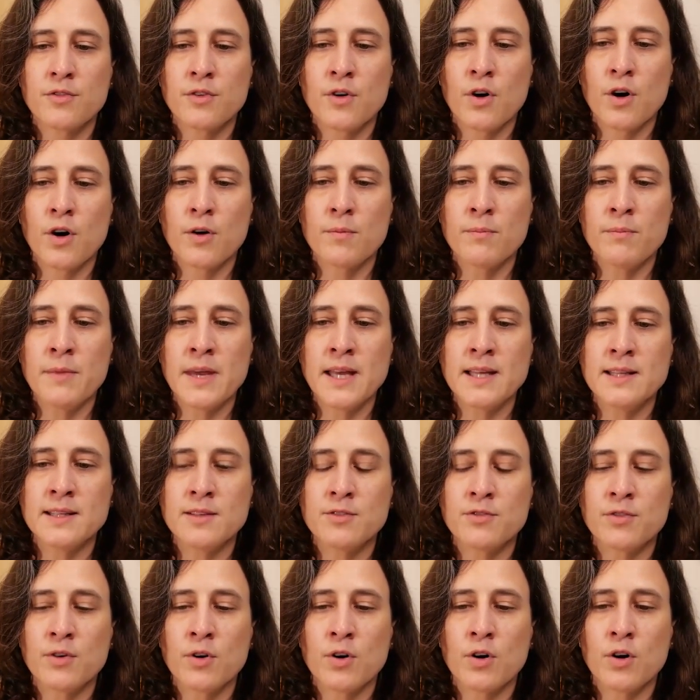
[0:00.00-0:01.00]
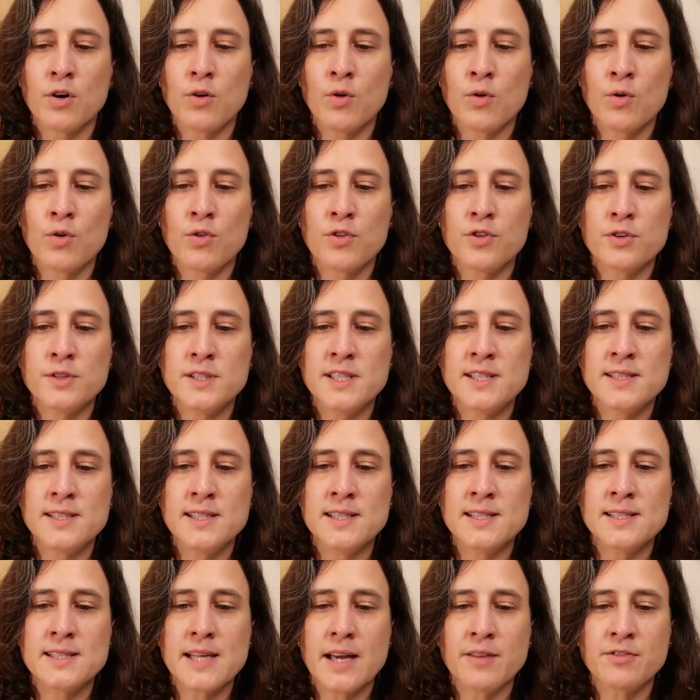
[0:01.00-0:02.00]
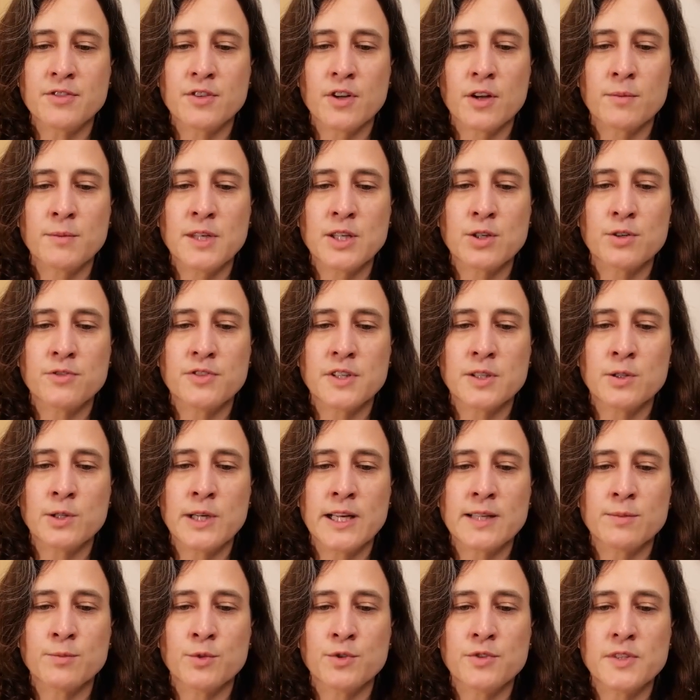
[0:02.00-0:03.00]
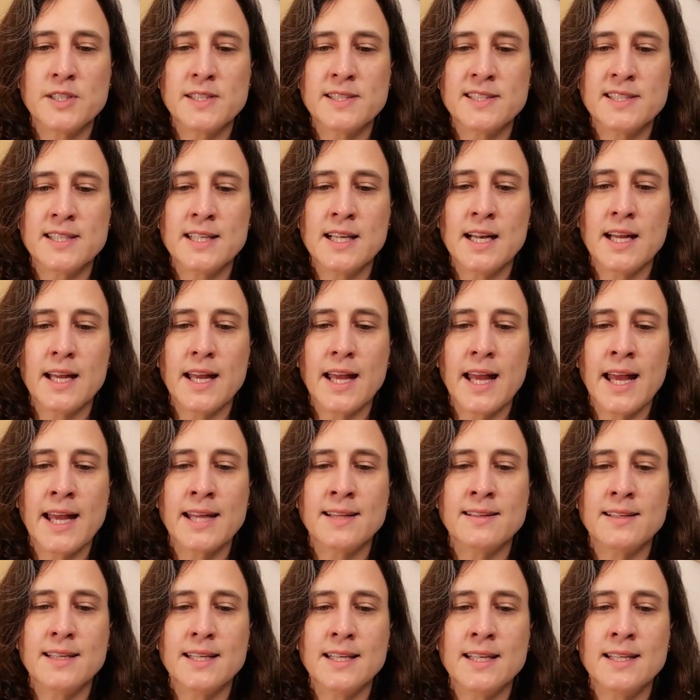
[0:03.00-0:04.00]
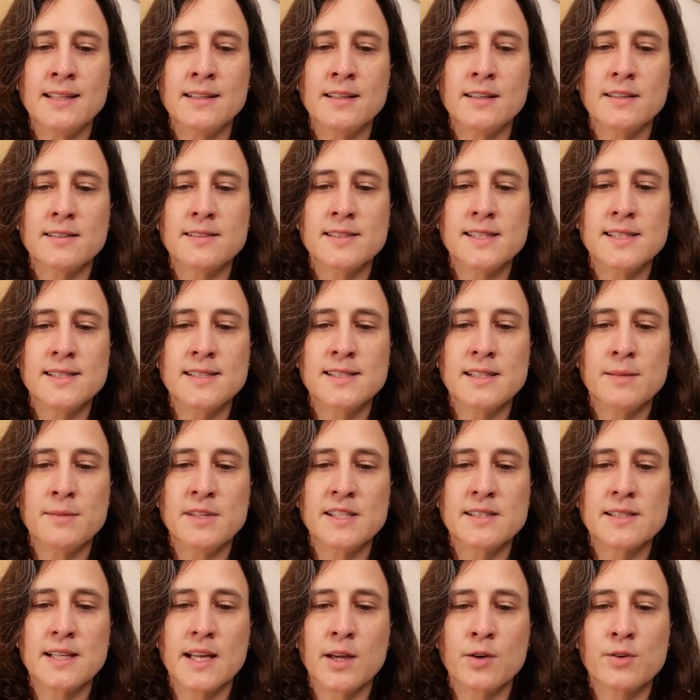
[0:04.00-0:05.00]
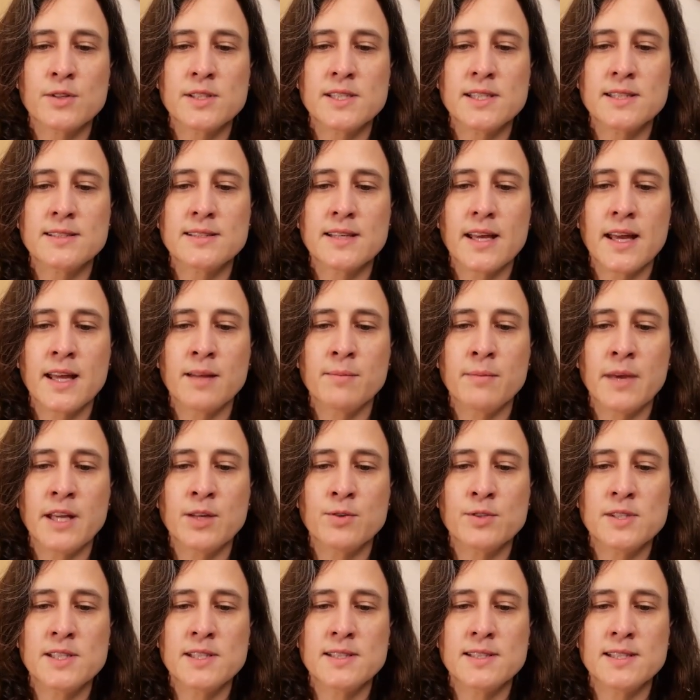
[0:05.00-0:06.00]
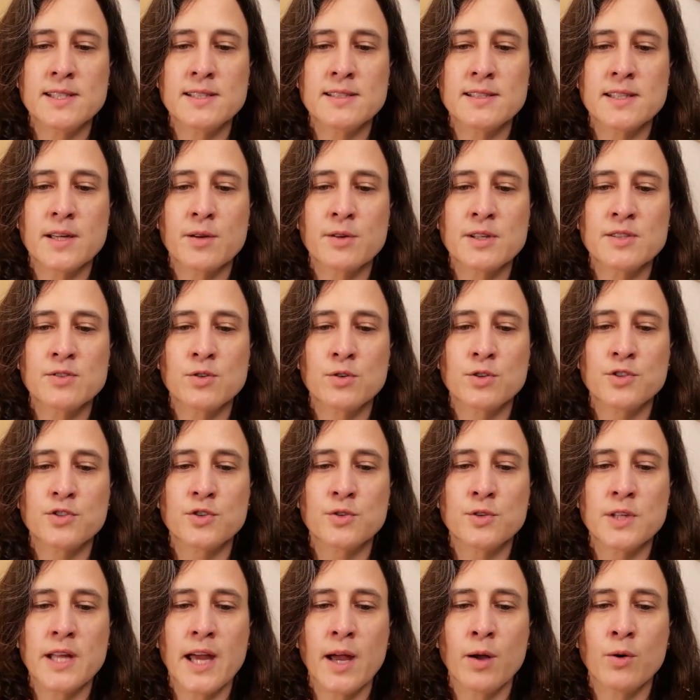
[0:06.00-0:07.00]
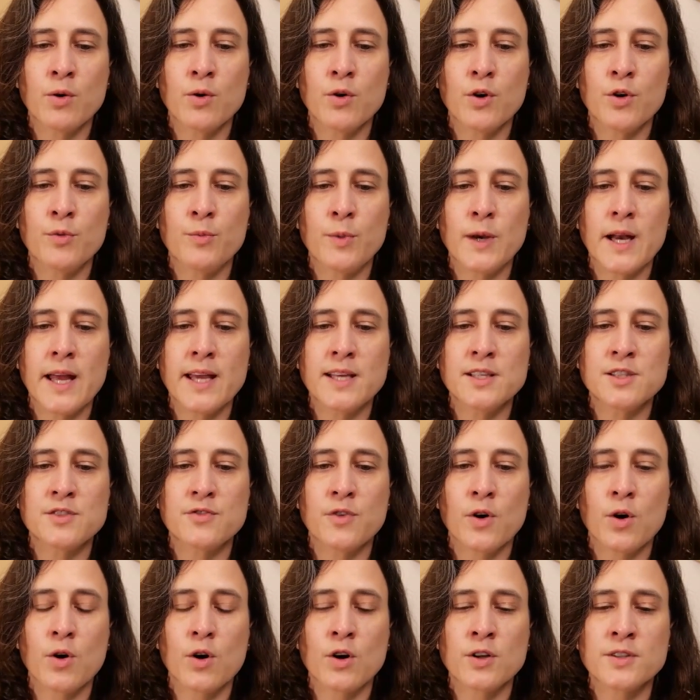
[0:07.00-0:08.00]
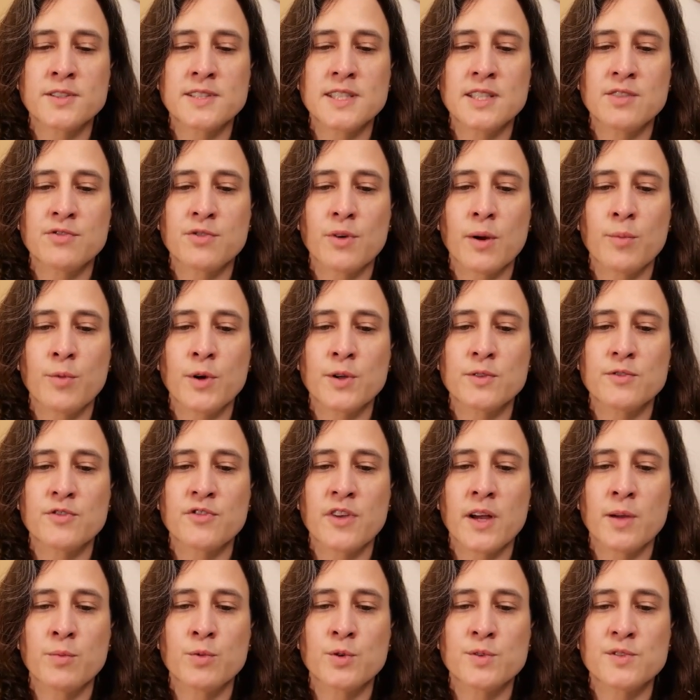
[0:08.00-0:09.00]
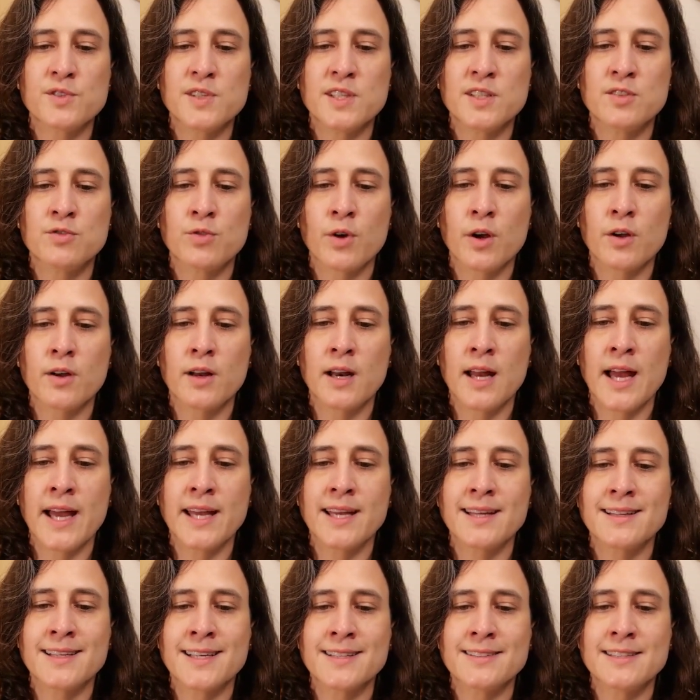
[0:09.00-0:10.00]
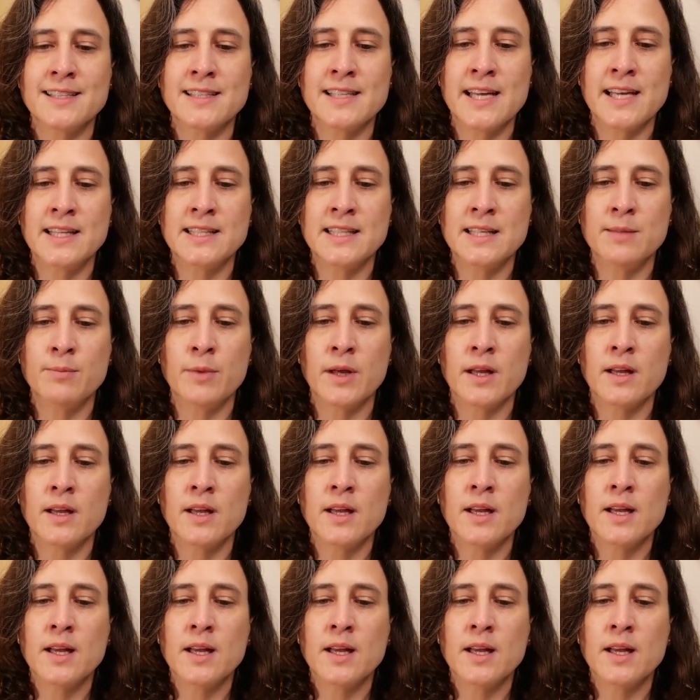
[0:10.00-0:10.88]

for all the disease after mycophenolate mofetil. And in systemic sclerosis and myositis, there is also now a place for anti-fibrotic drug like nintedanib.